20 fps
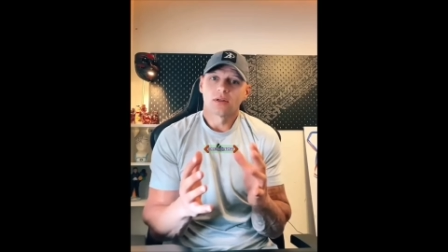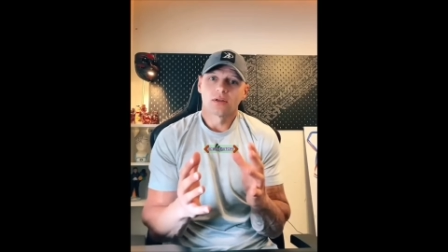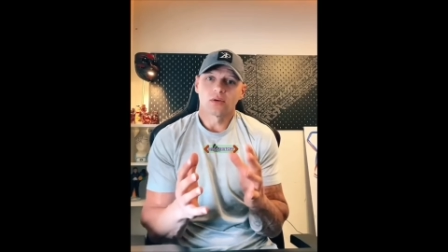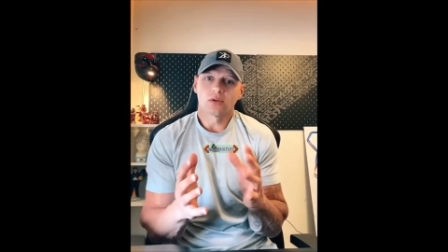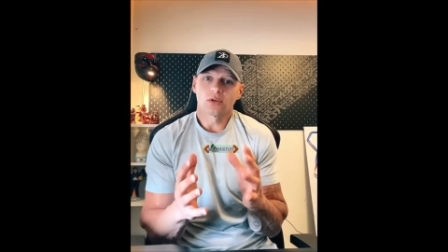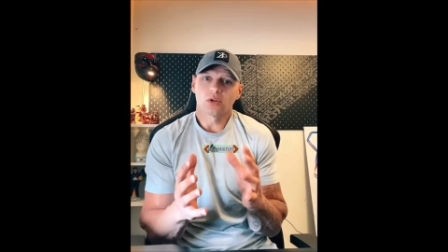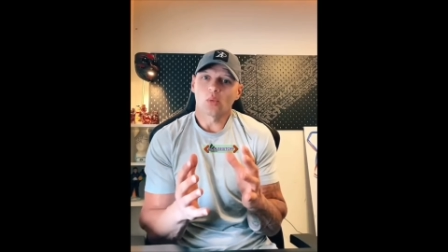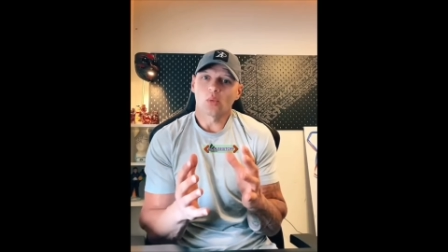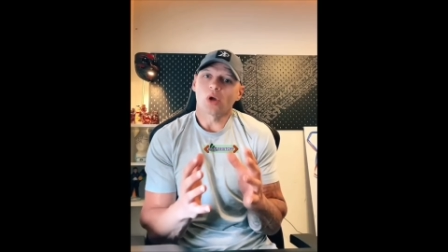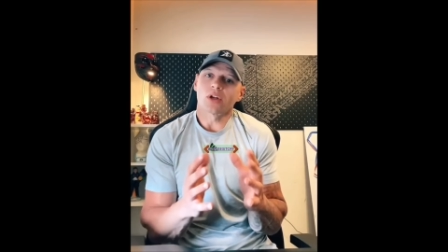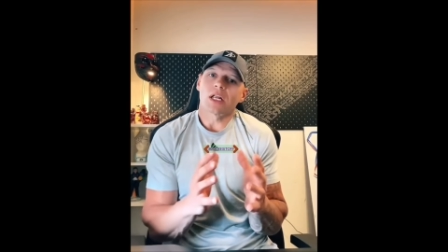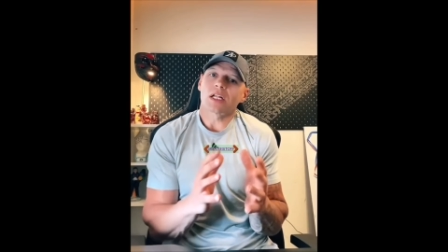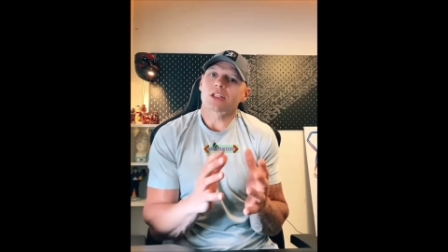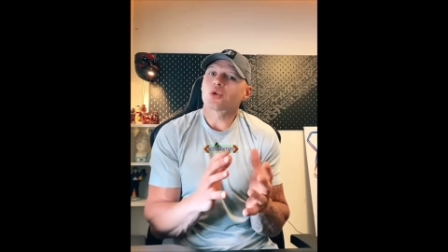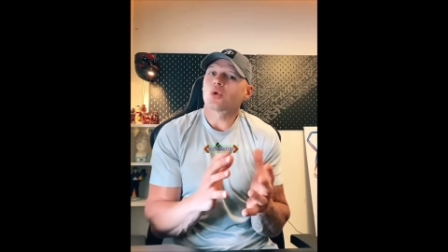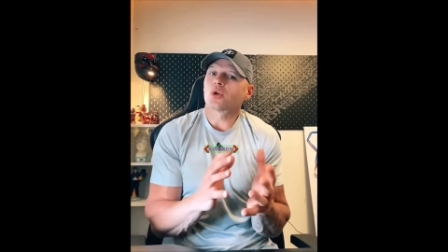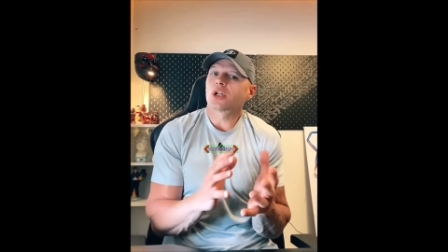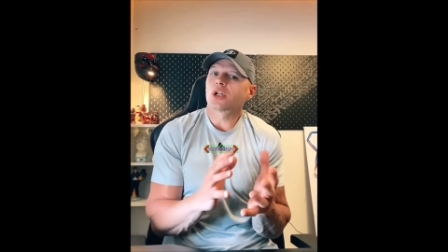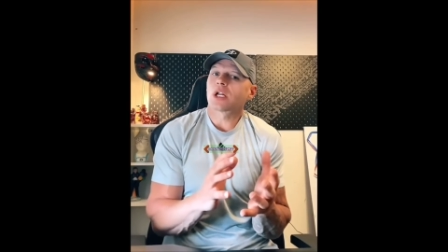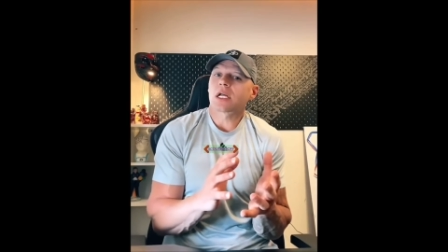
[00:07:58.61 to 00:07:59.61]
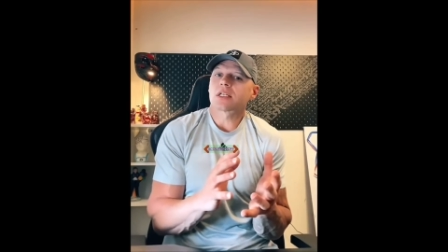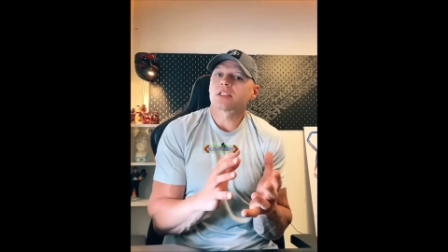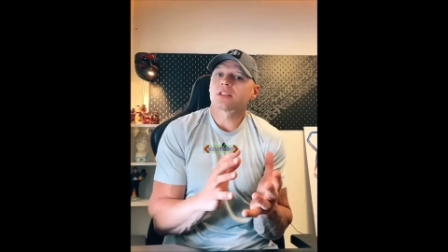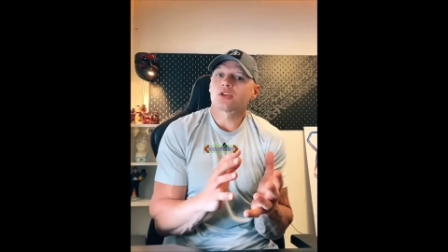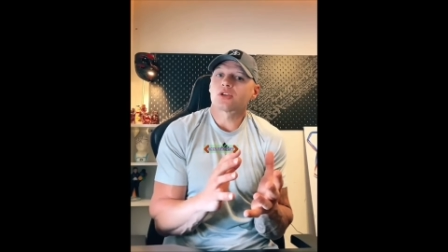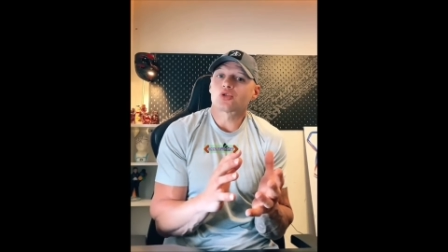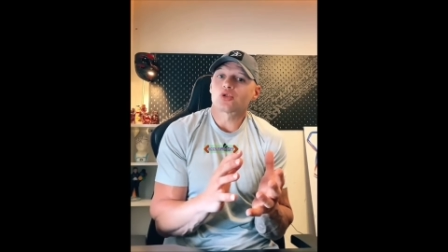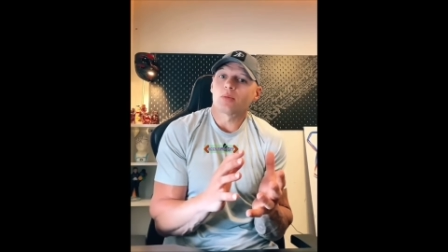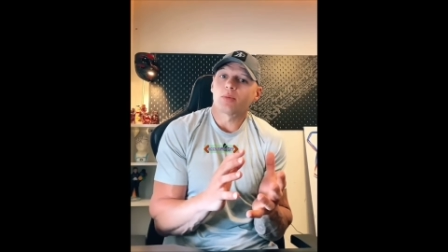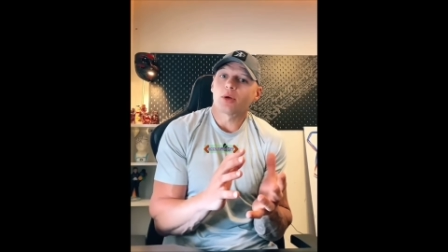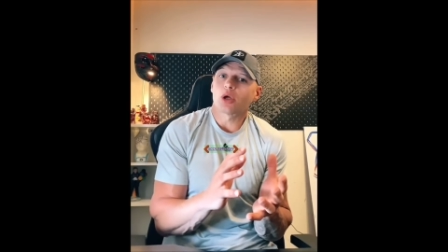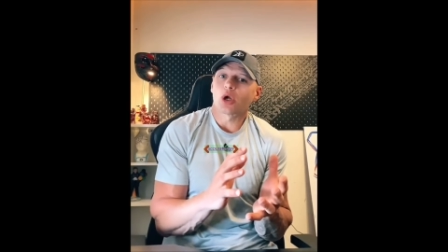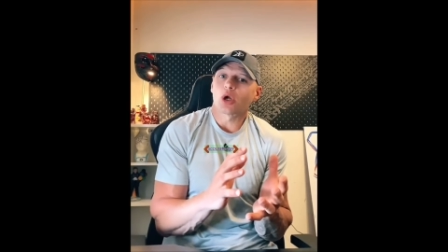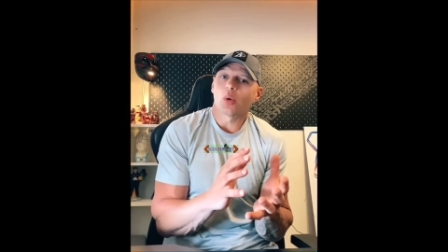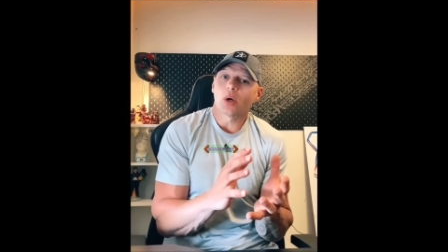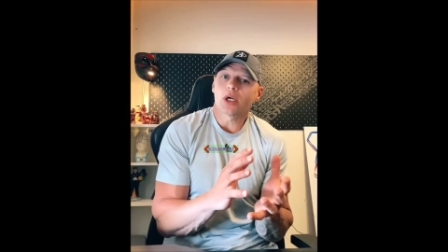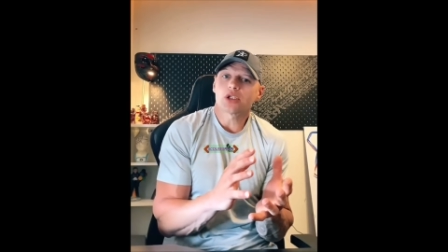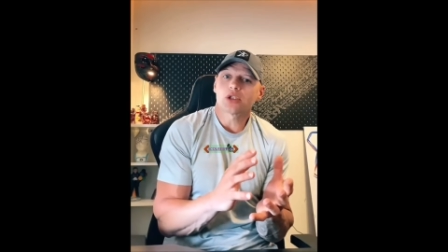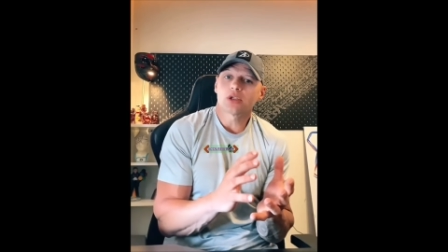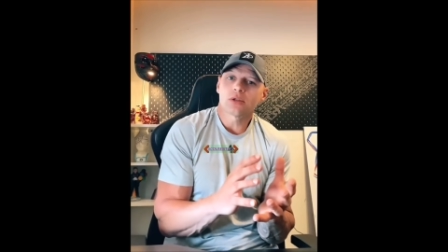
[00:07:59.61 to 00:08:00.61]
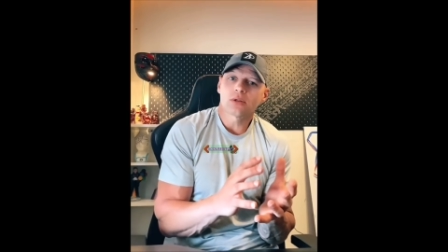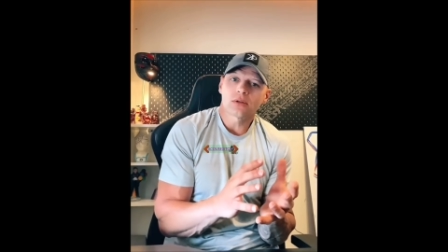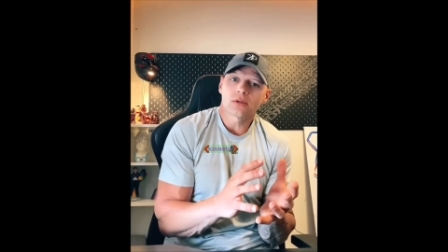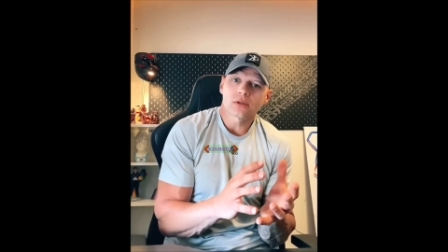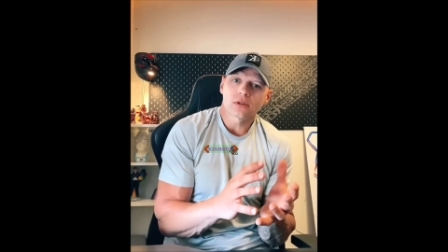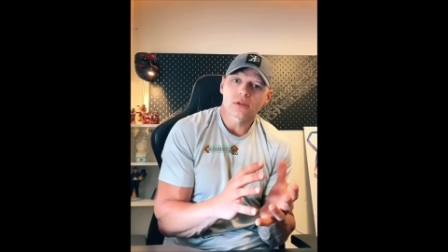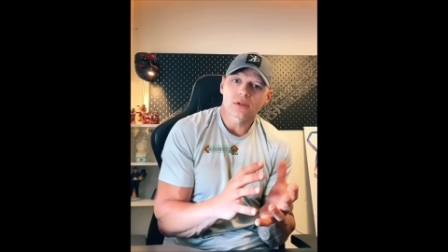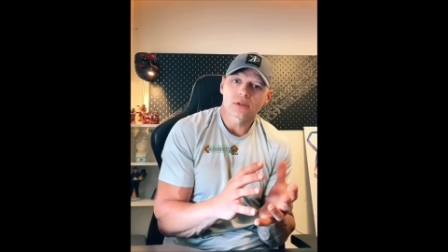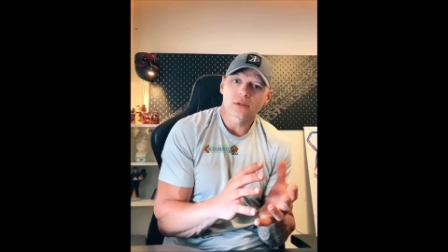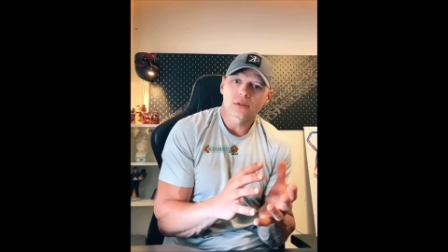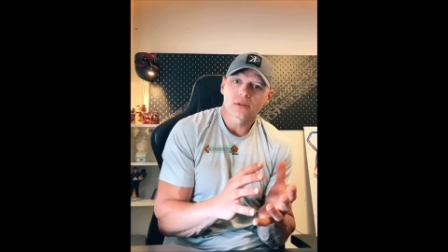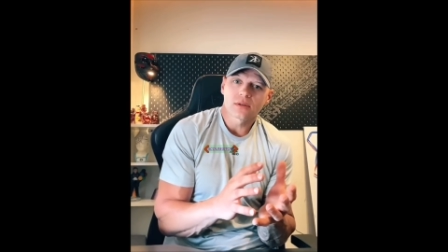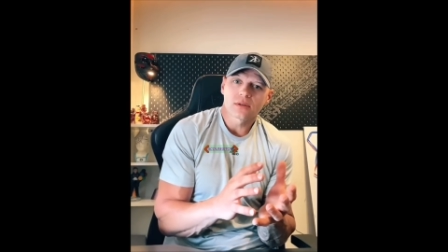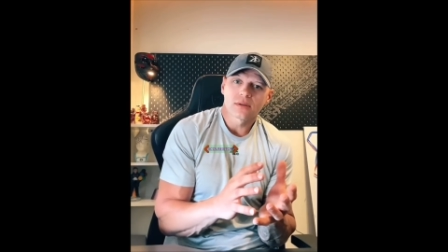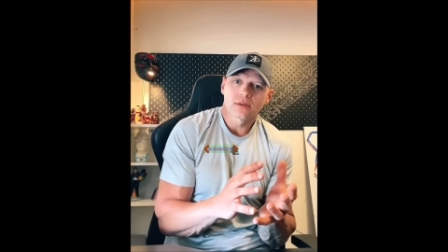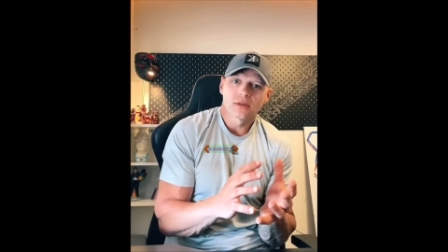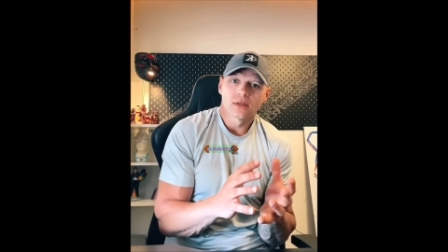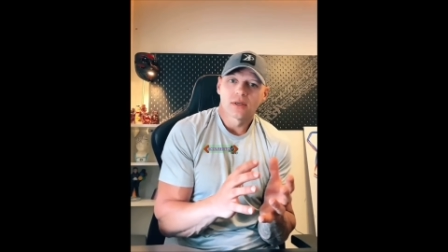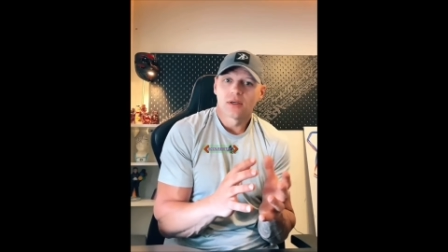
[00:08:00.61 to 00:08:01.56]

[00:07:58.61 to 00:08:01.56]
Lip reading: The one that's going to ask the troubling questions.